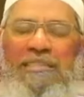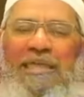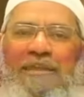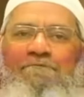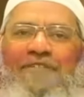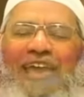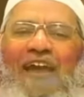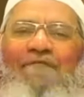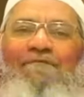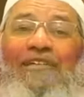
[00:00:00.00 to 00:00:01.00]
That if we
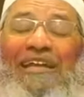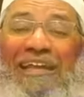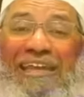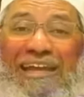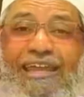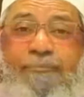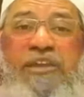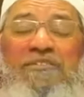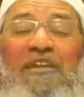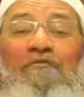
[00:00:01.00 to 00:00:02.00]
have clearly
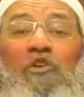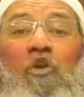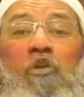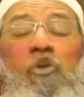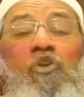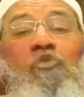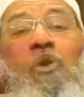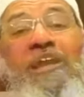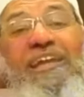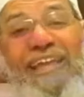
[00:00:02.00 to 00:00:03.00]
mentioned we don't want to
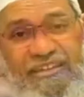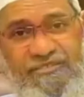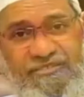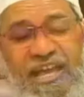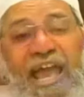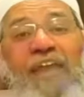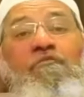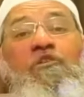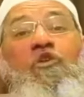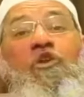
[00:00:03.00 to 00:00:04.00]
monetize
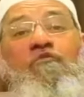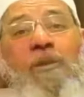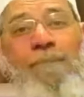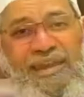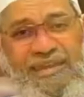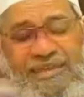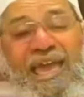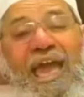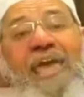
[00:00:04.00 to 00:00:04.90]
and we don't want money,